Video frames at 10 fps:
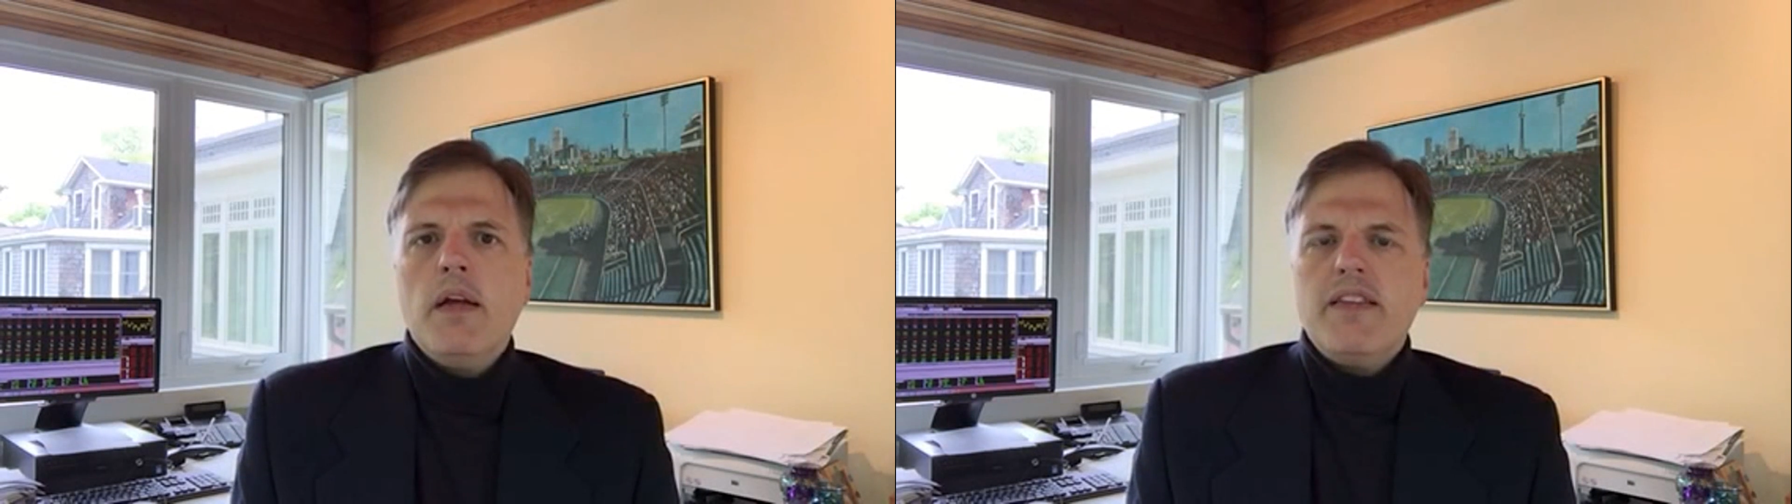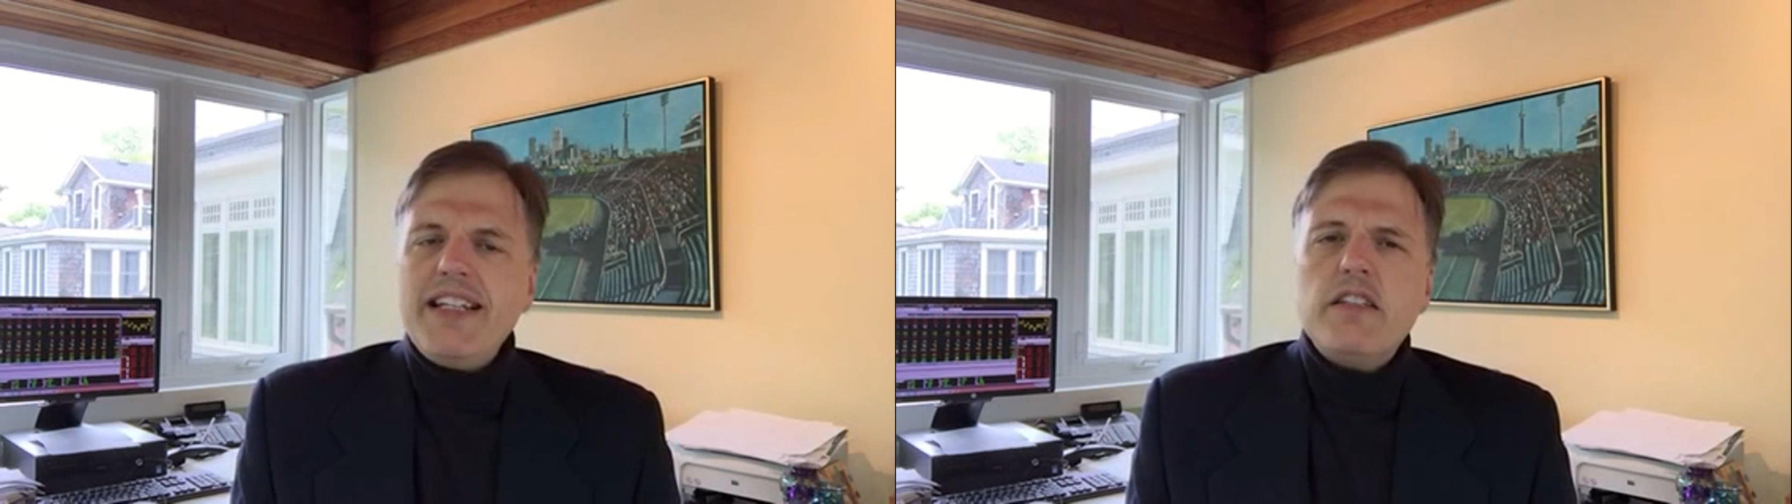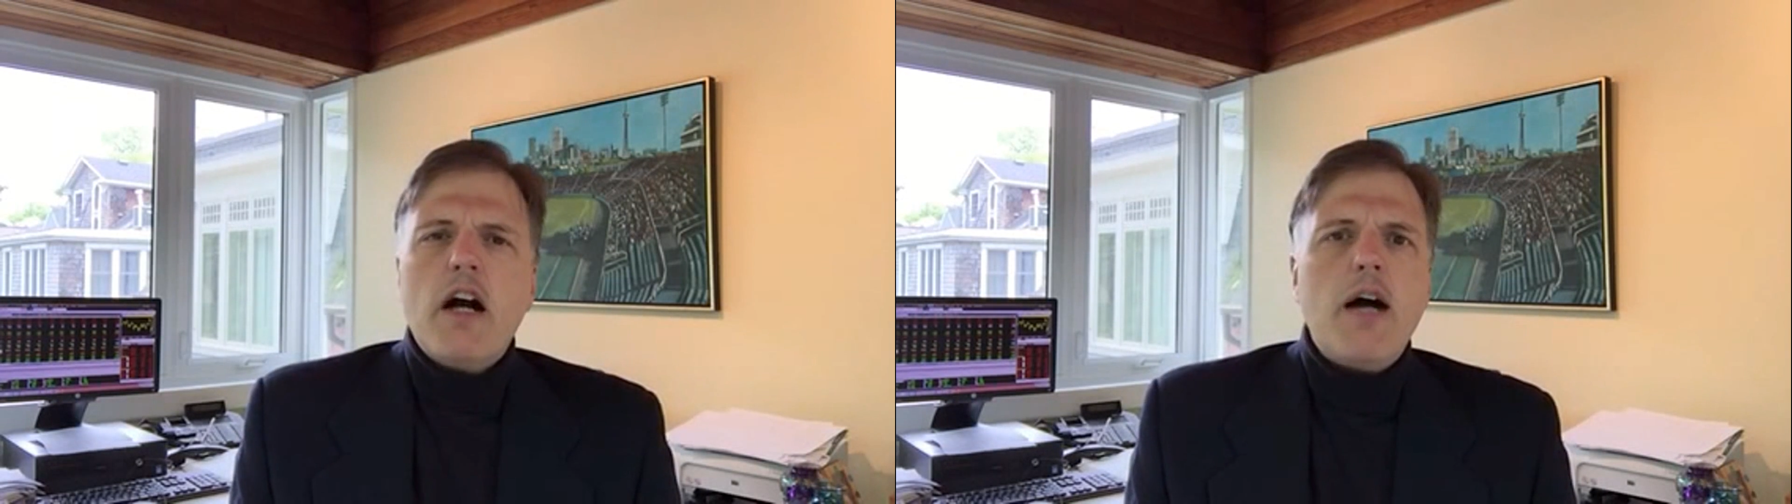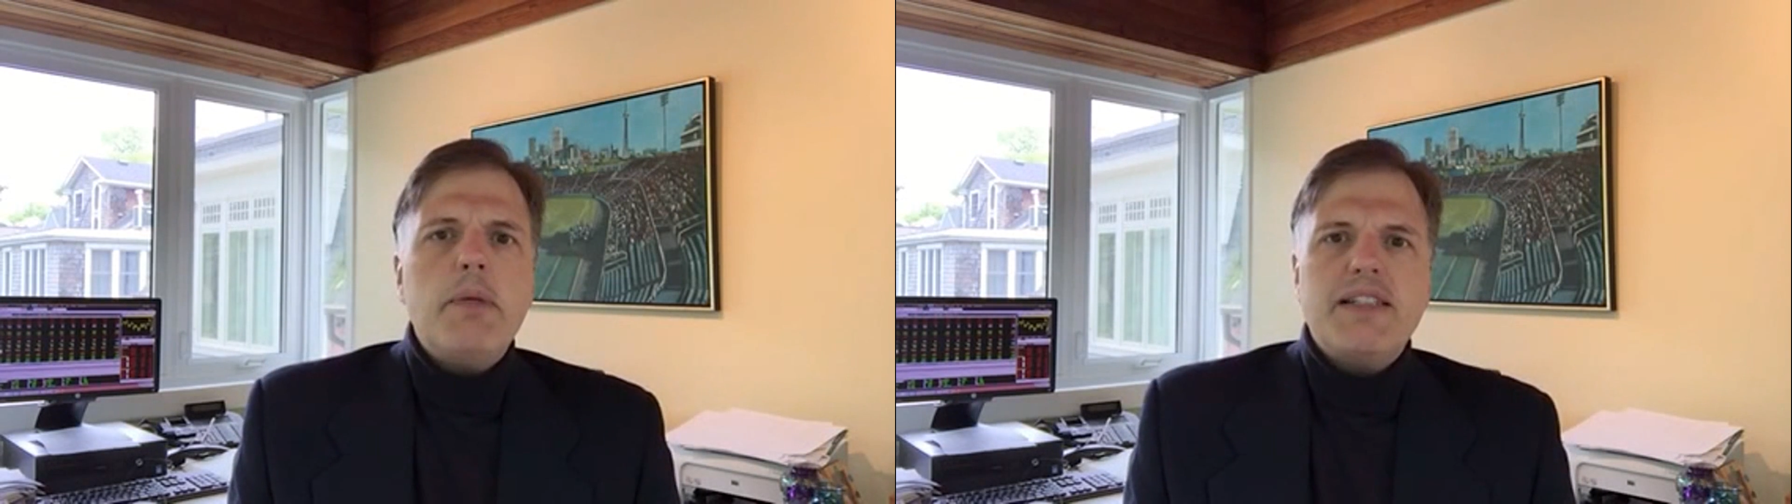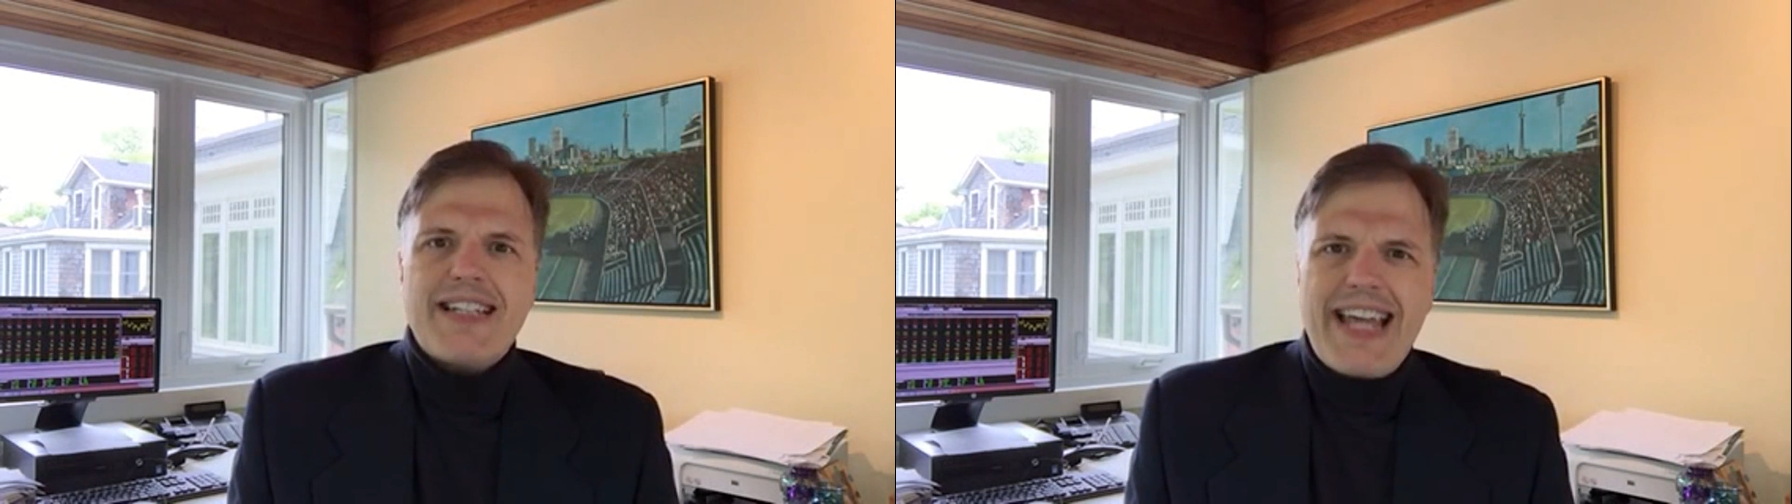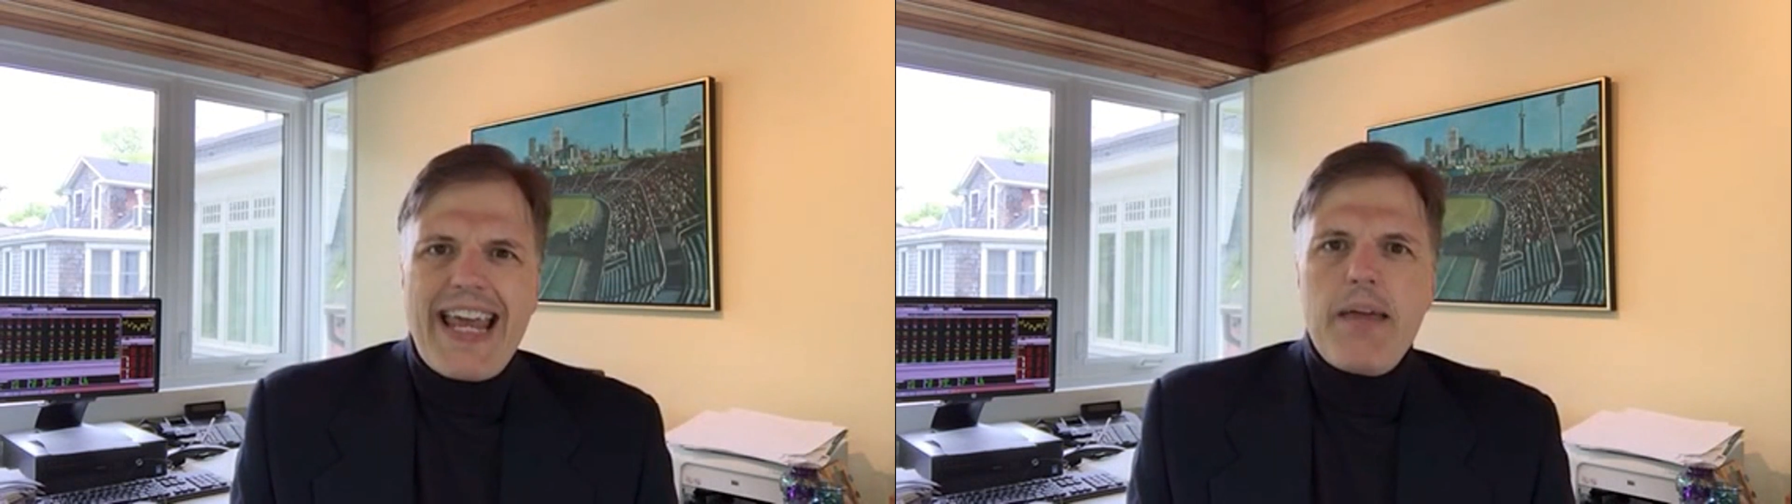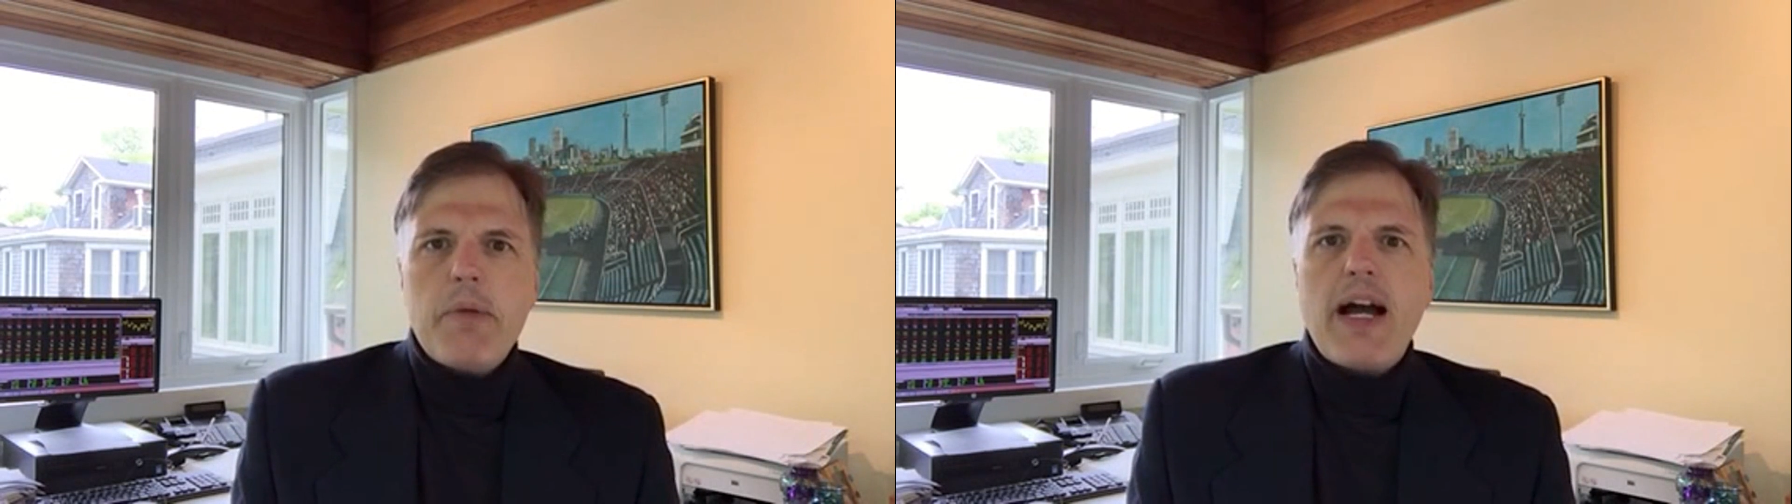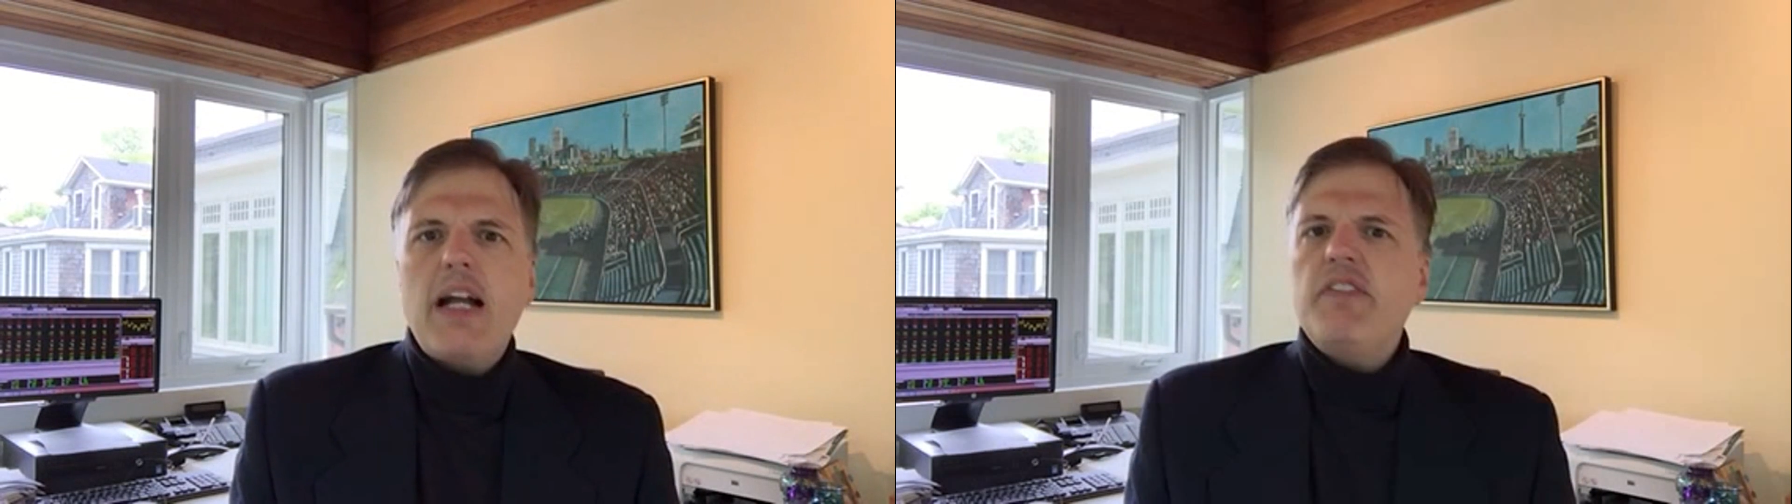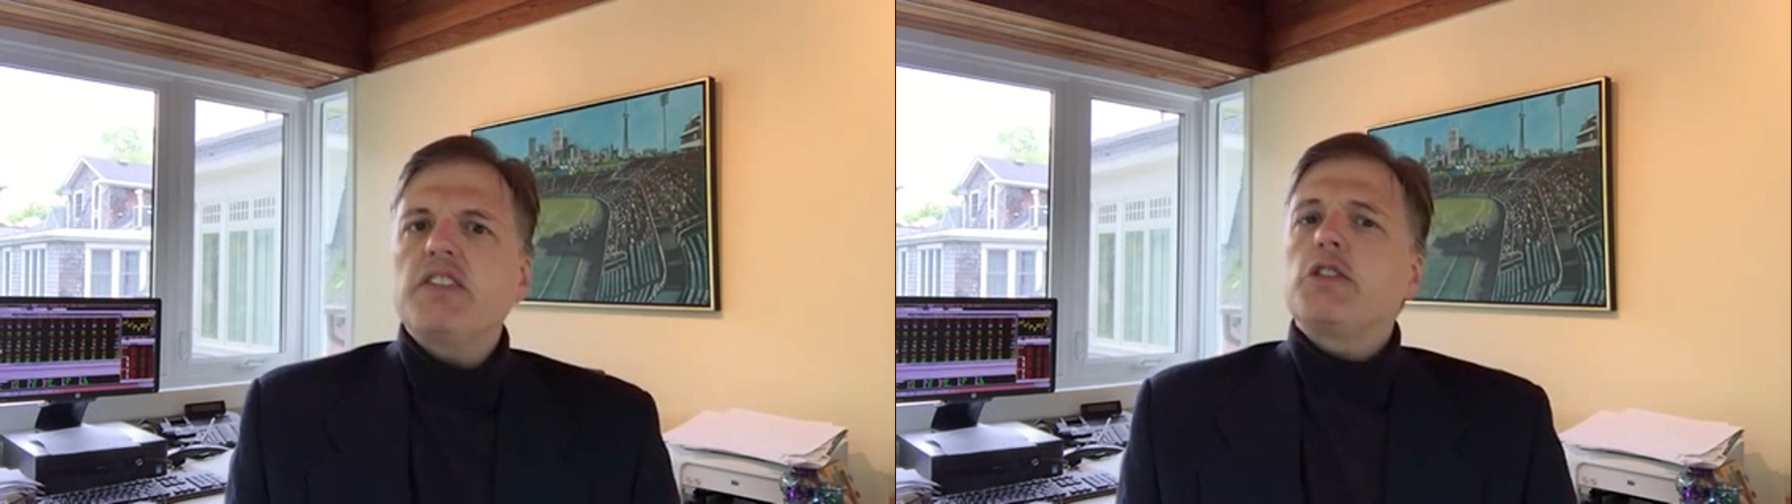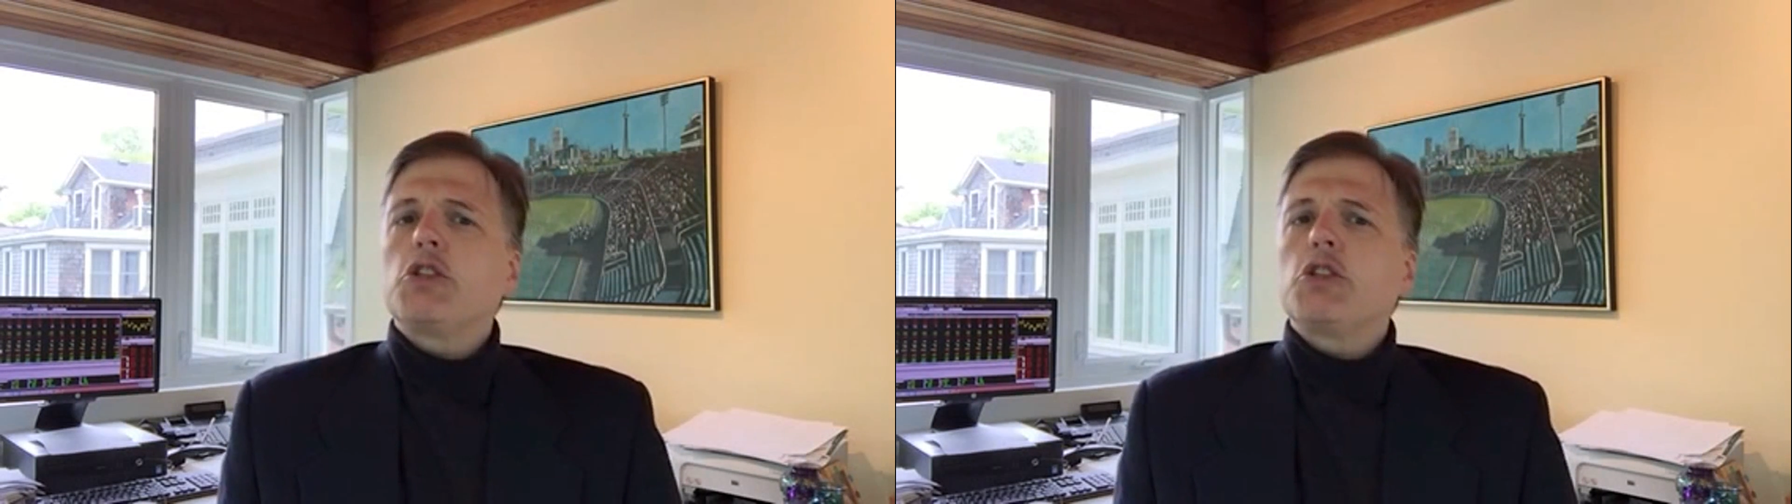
These comments came kind of as a